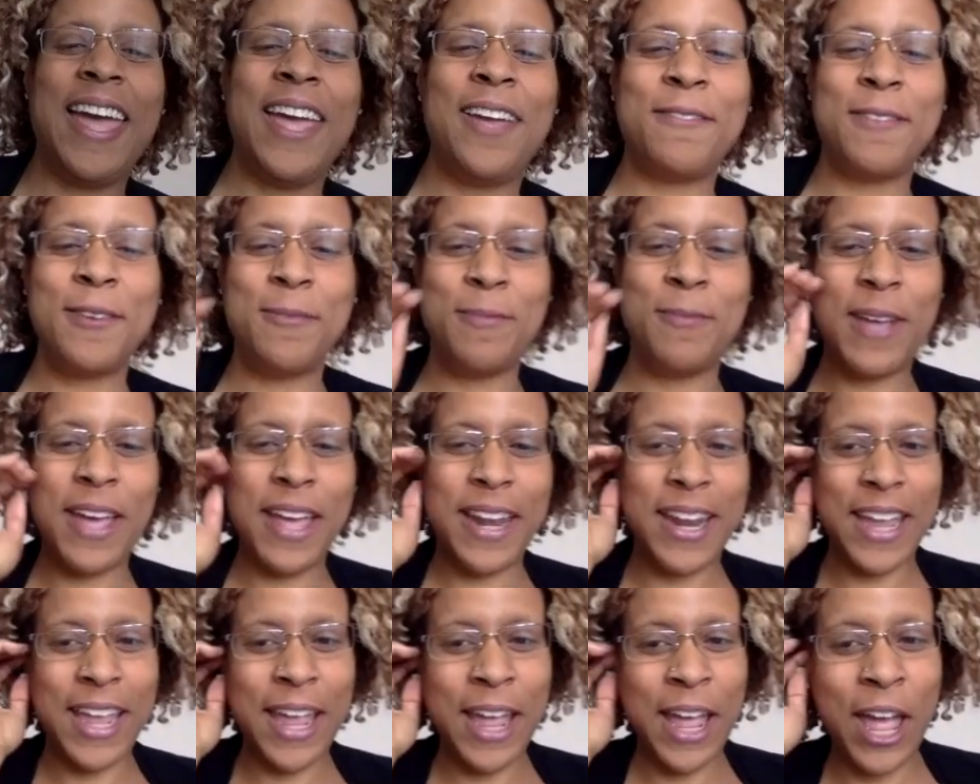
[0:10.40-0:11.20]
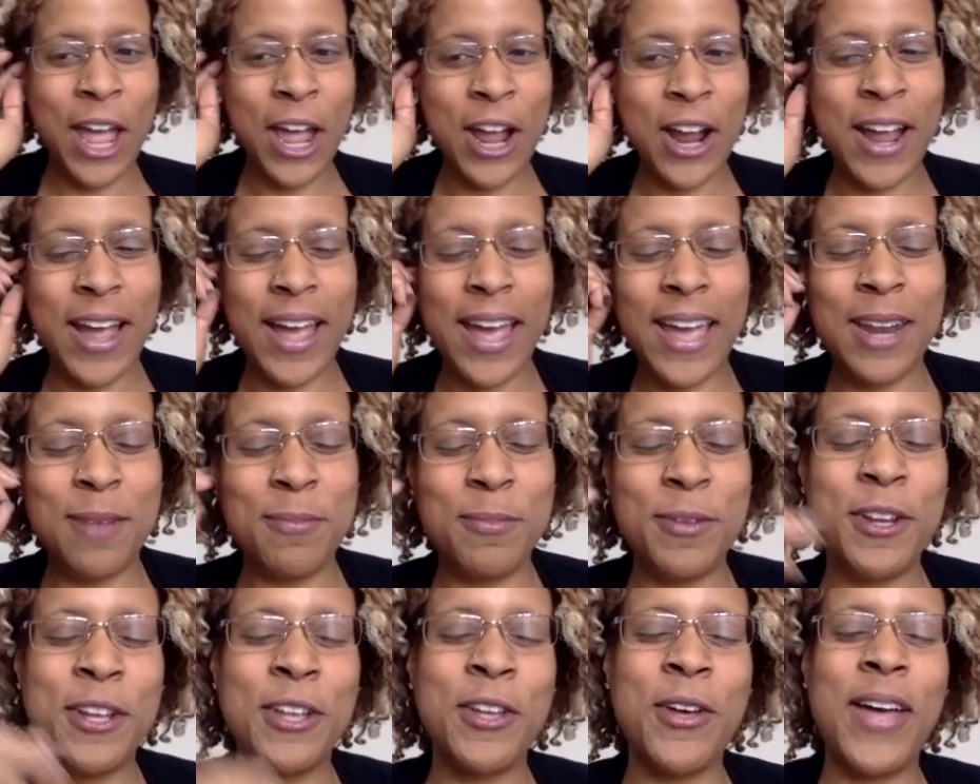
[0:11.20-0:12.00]
everybody. All right, I'm
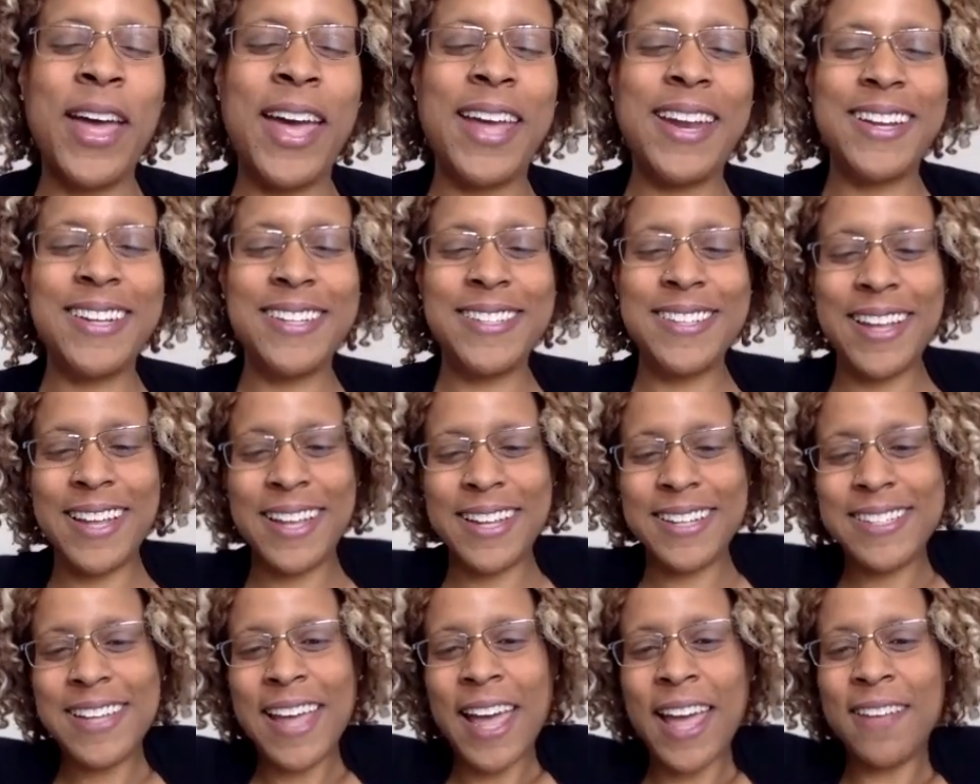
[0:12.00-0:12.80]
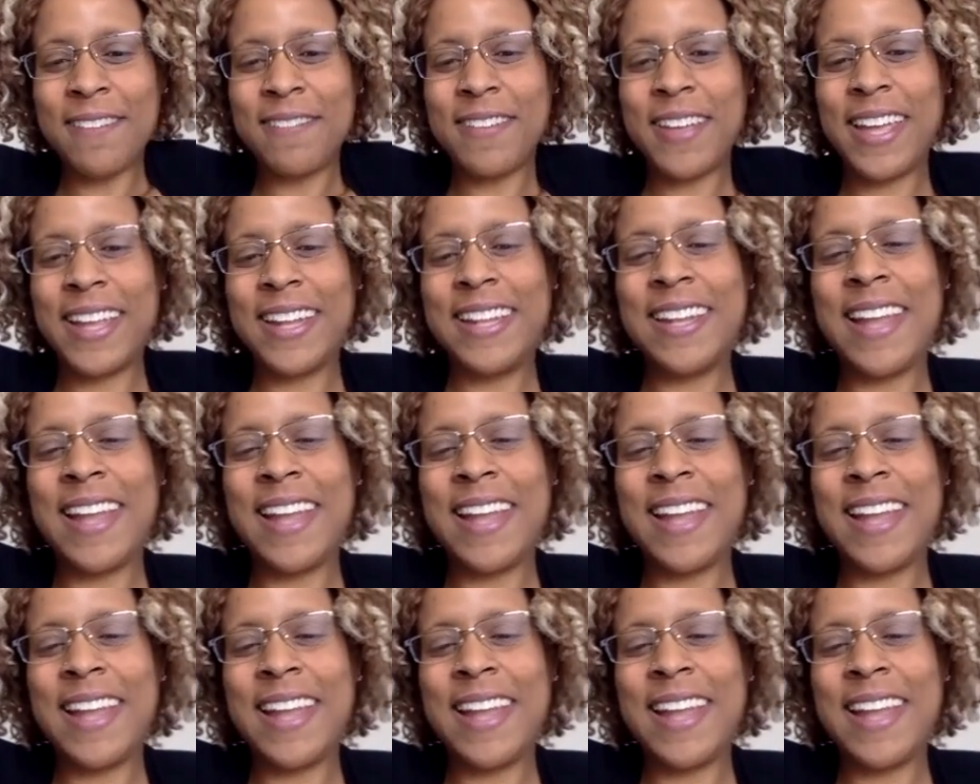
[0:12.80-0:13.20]
going to go ahead and dive in.